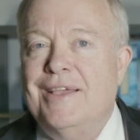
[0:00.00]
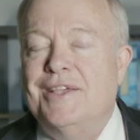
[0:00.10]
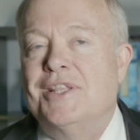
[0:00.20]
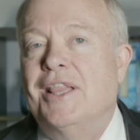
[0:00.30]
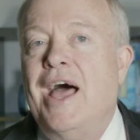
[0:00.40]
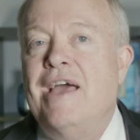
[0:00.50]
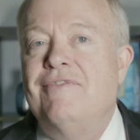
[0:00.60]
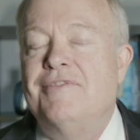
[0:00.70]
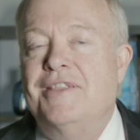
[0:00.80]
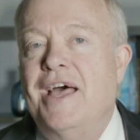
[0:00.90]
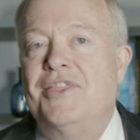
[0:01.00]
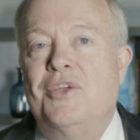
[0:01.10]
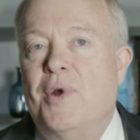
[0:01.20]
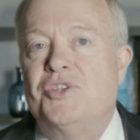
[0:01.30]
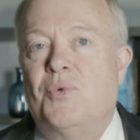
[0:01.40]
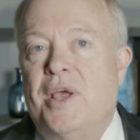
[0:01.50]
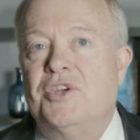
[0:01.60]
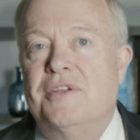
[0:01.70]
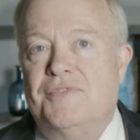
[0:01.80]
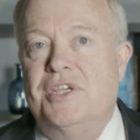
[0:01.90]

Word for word: is the life, death, and resurrection of